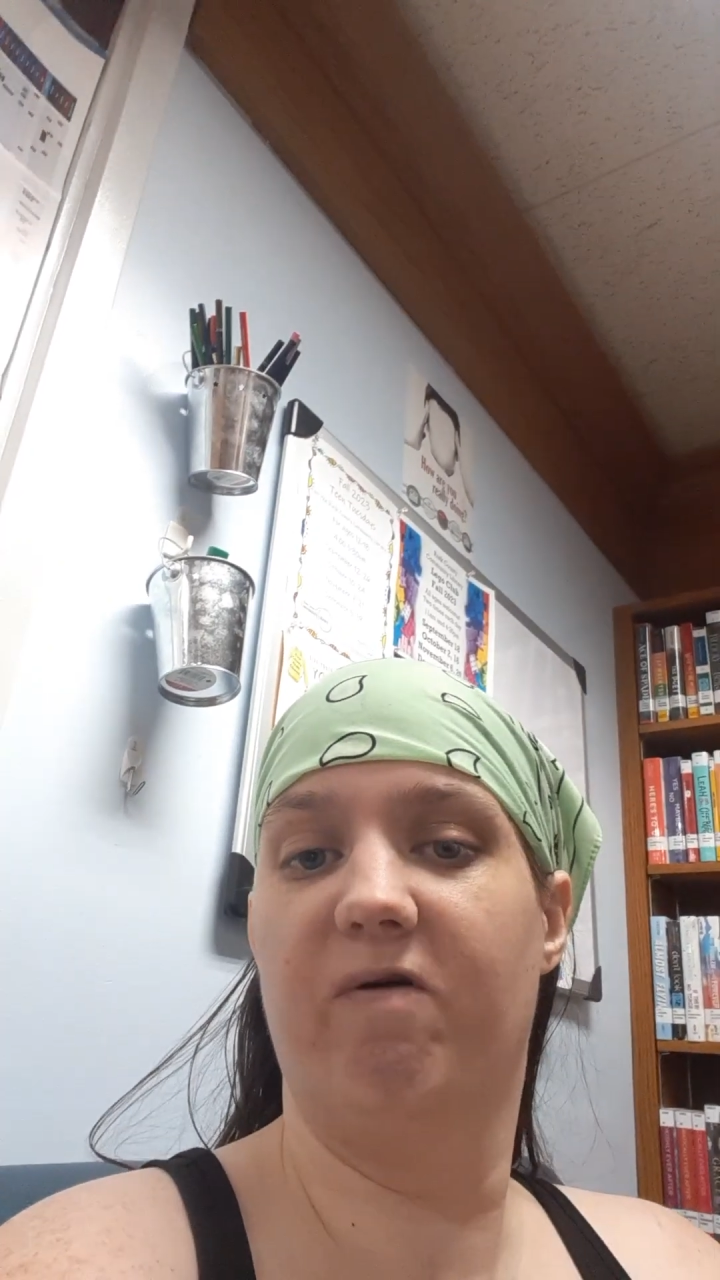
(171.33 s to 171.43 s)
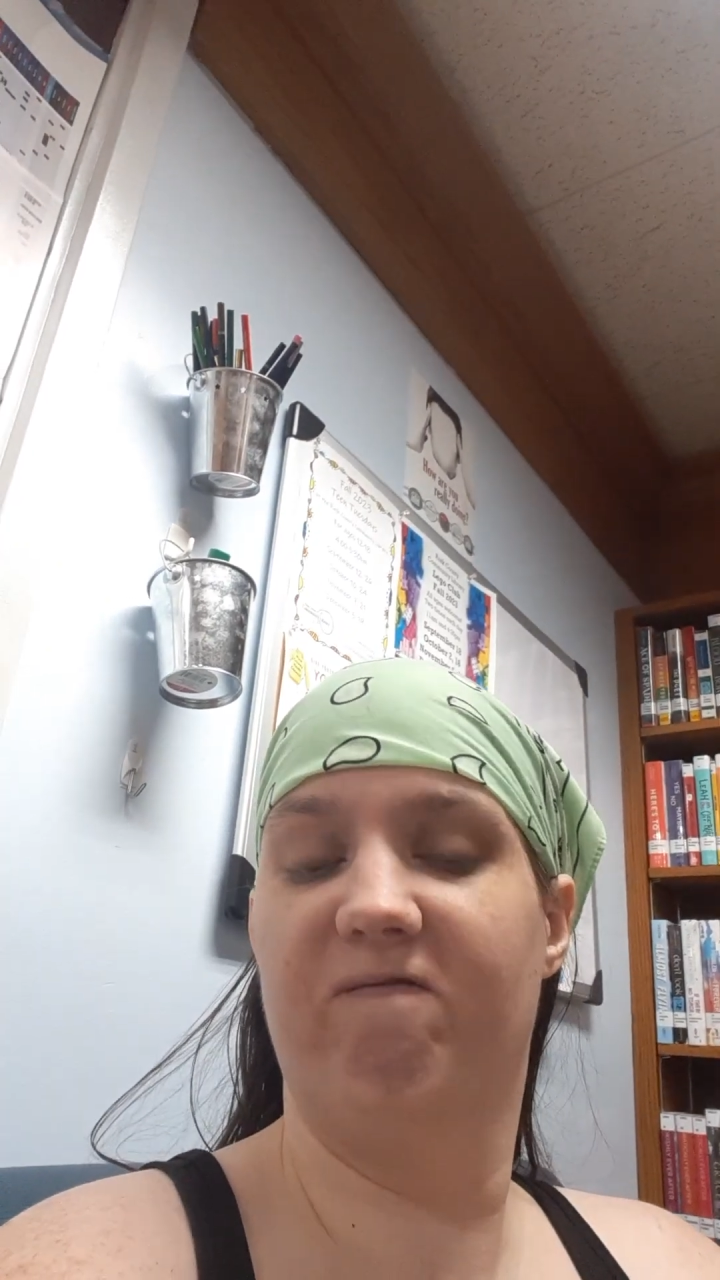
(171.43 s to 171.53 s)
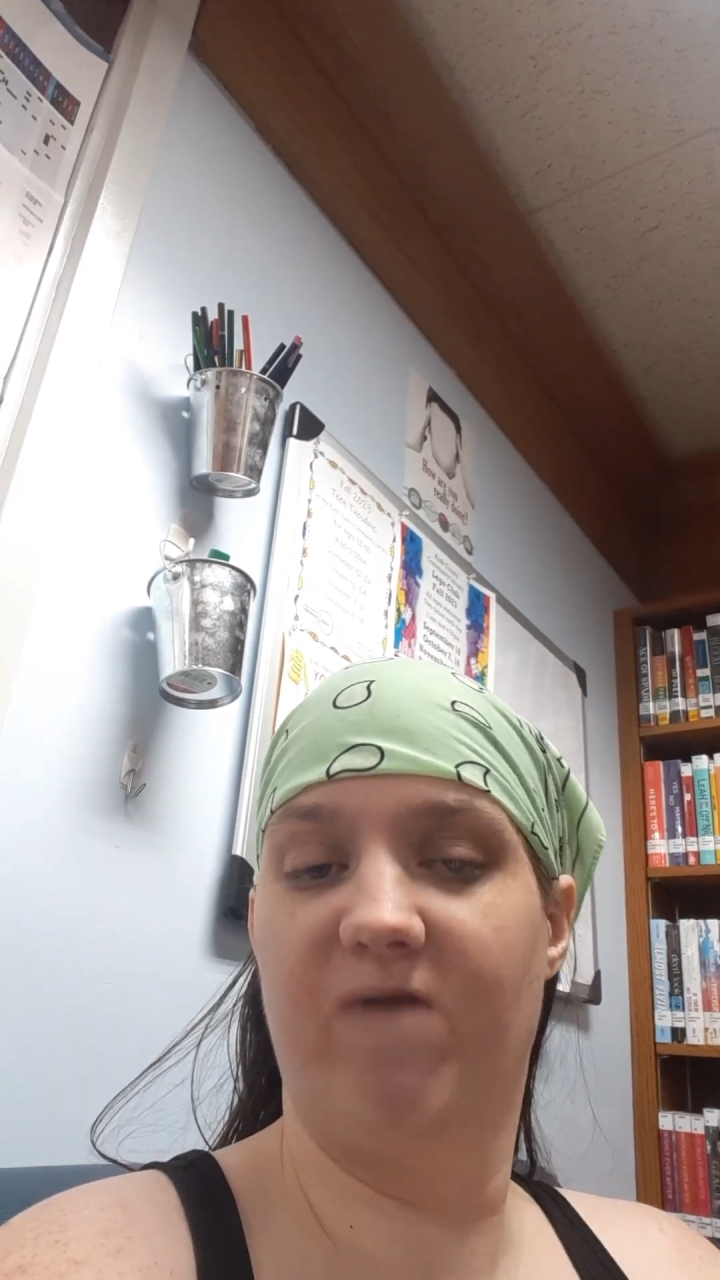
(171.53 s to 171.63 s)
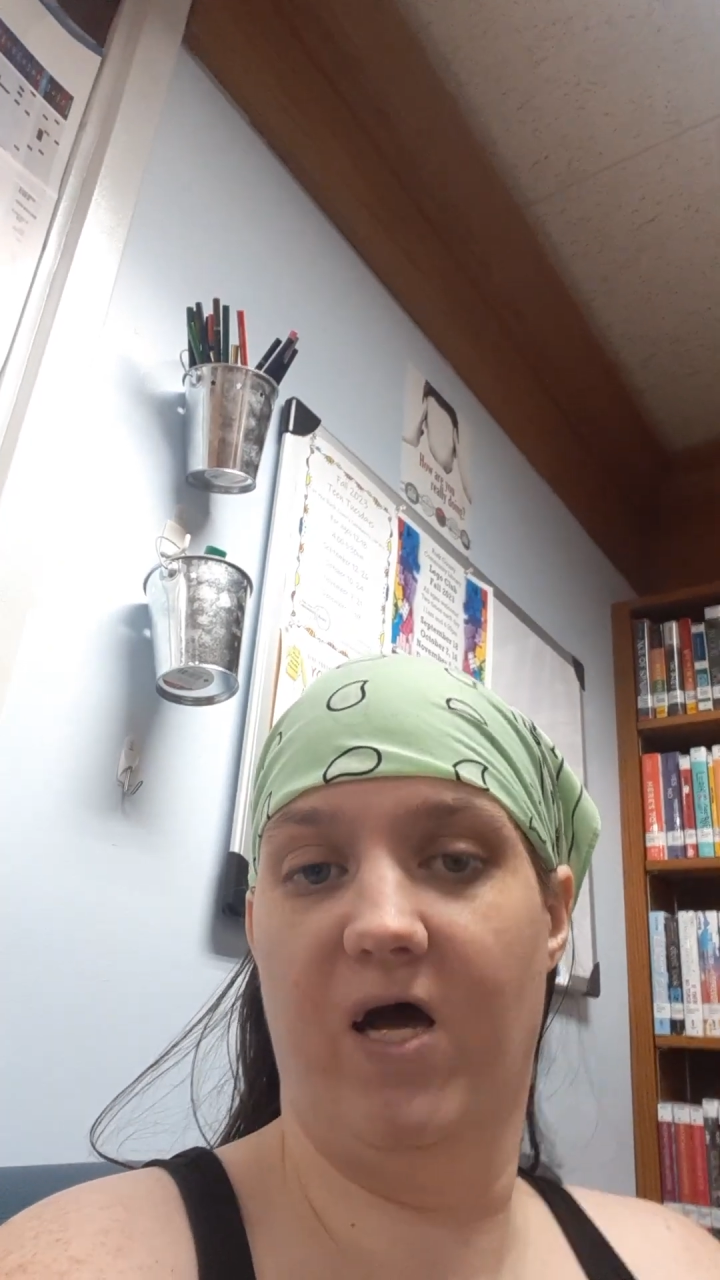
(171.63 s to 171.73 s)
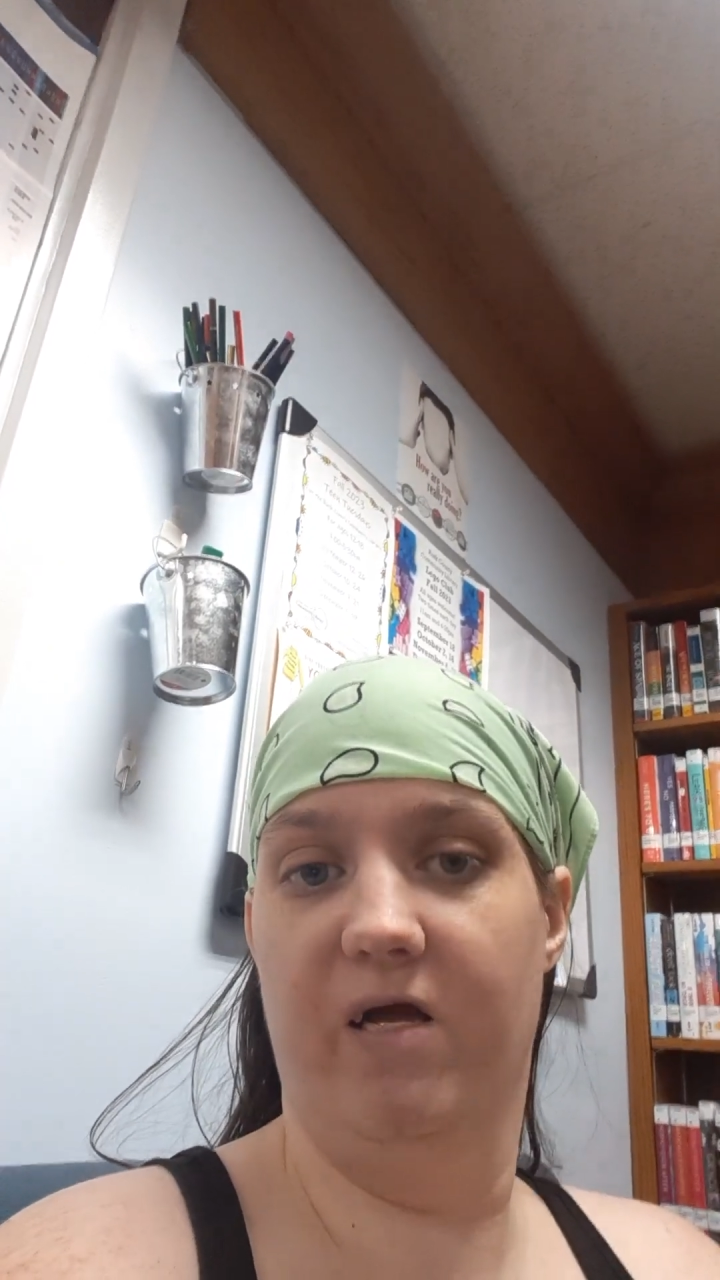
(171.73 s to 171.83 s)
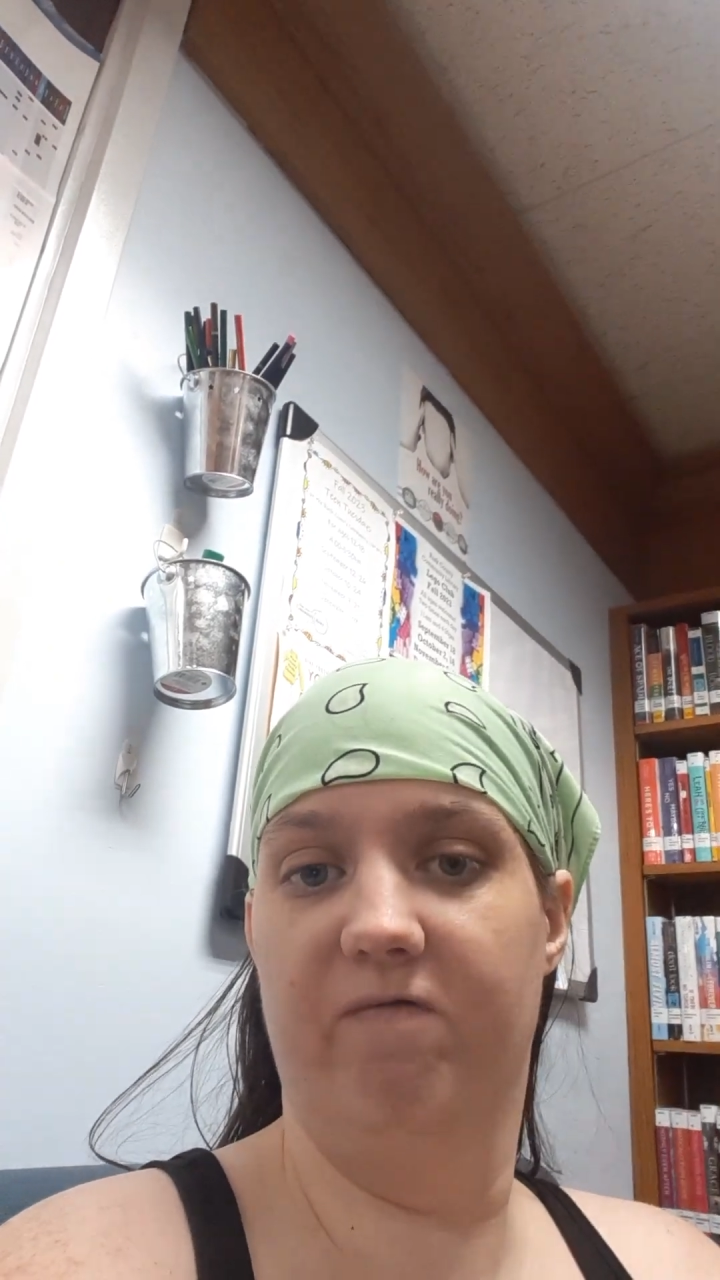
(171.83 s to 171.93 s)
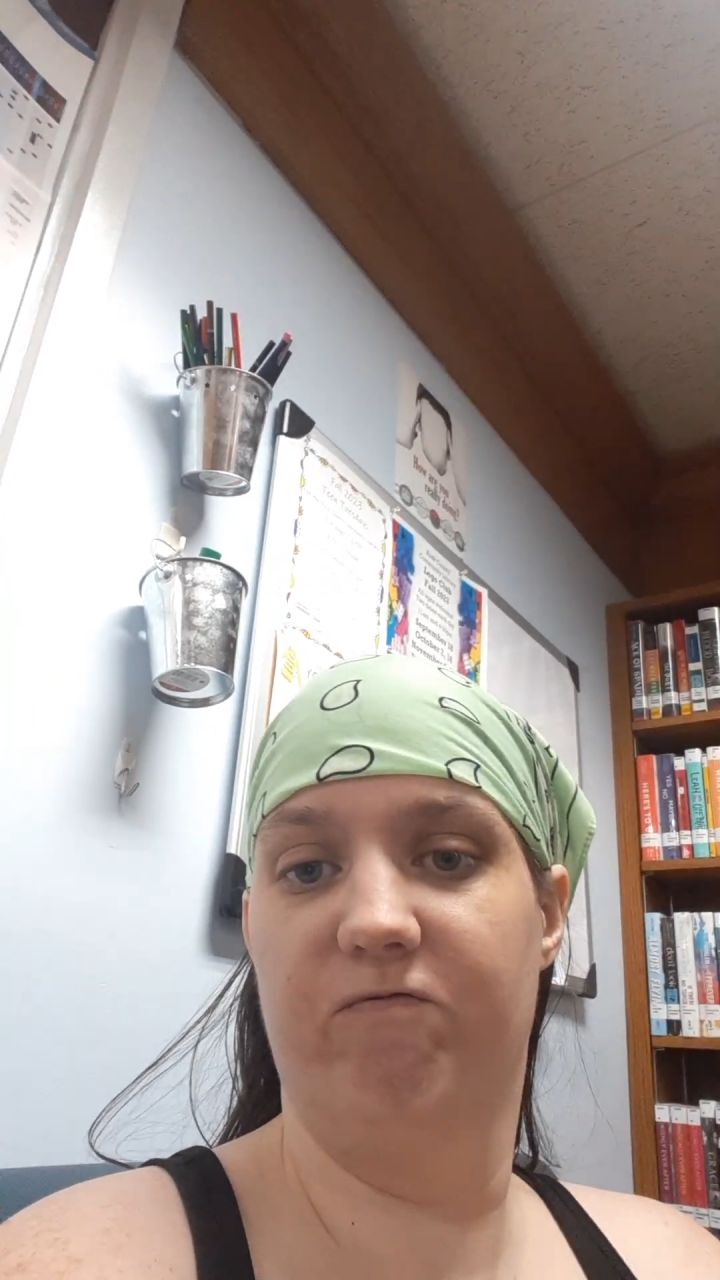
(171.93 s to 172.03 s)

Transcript: five.